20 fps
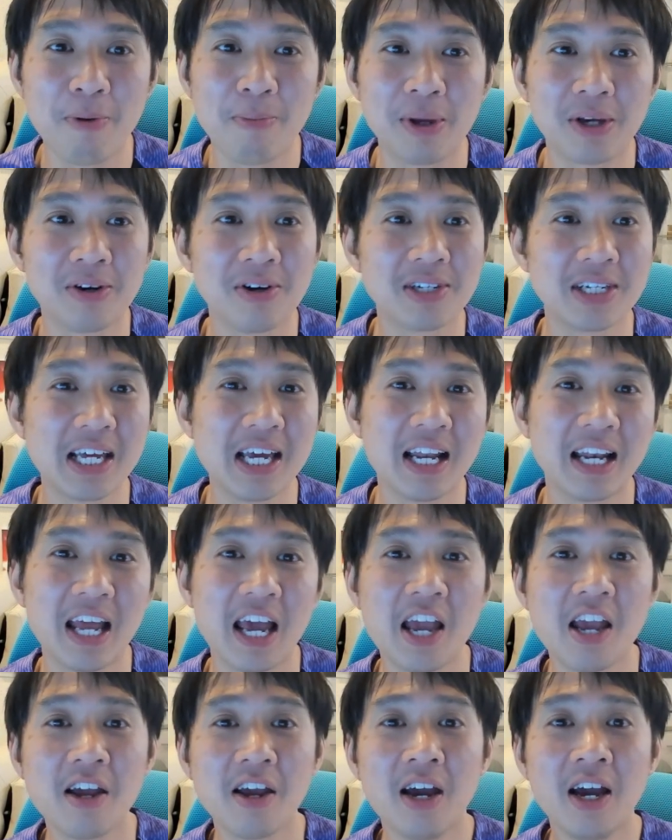because he
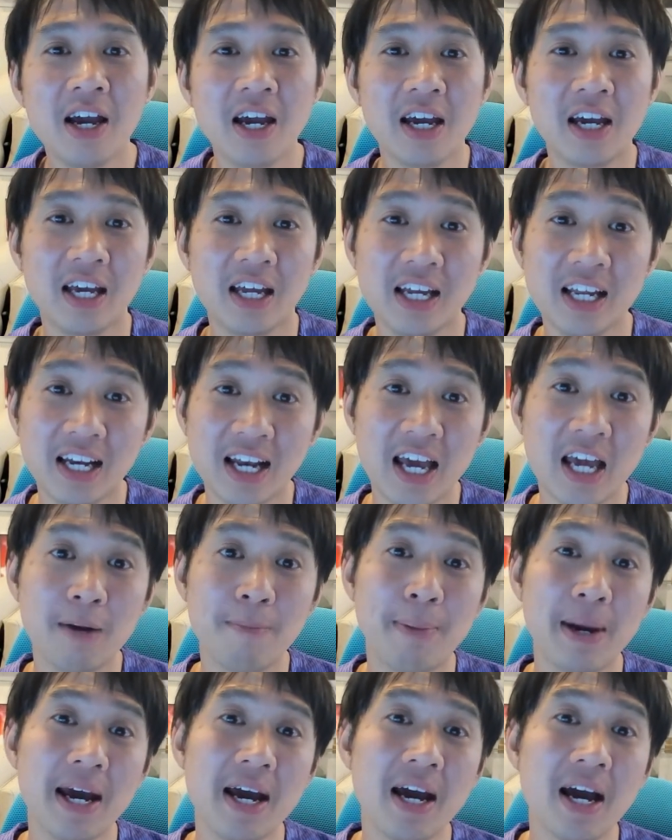laid
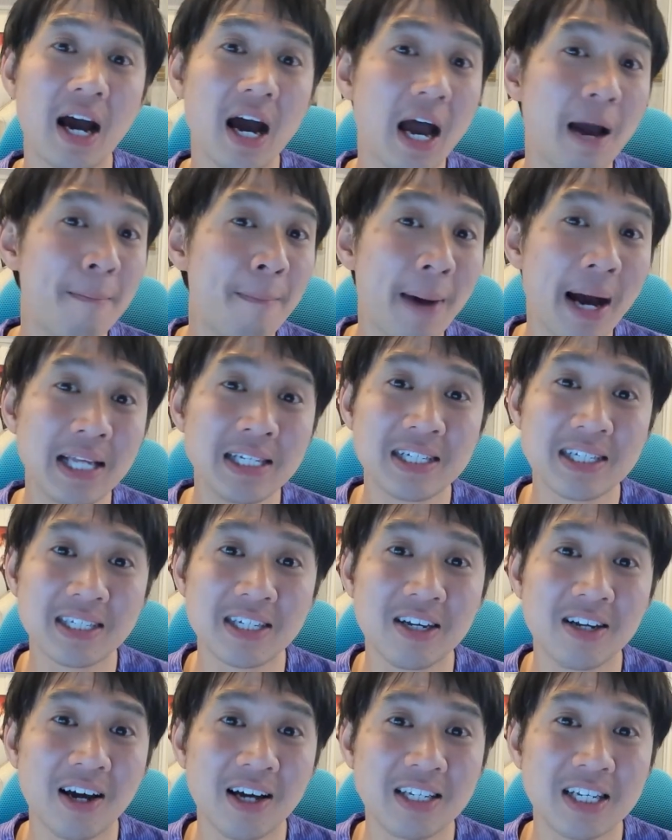bare a Manchester
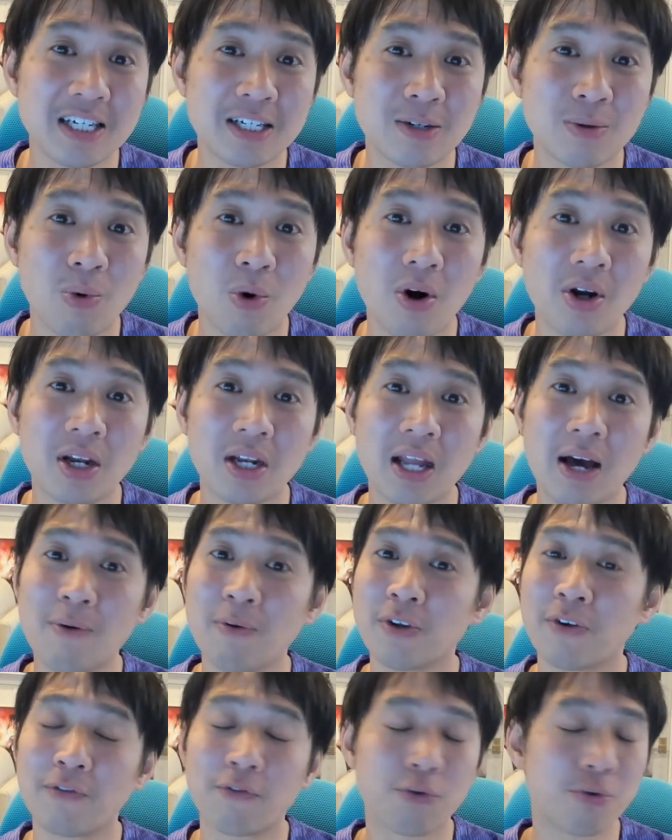United squad that
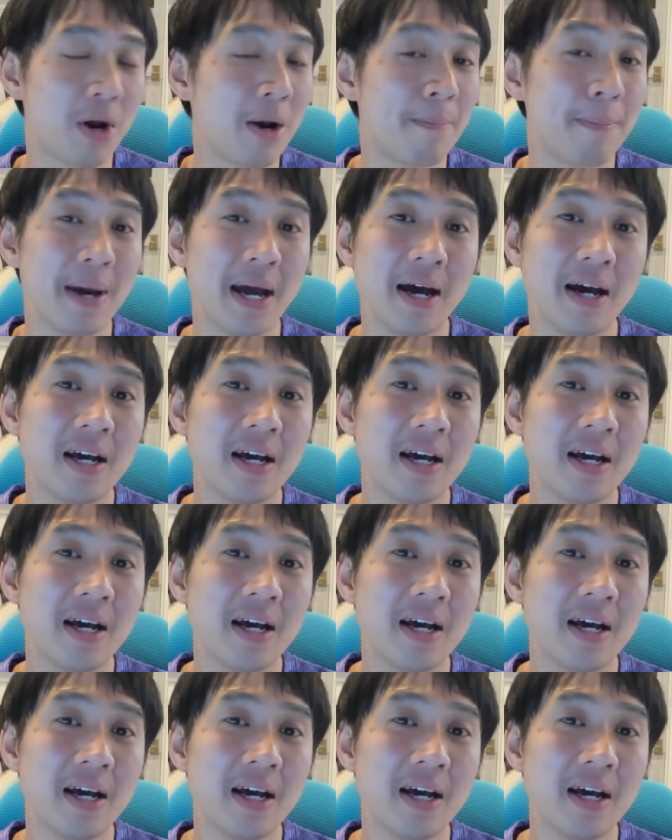was threadbare.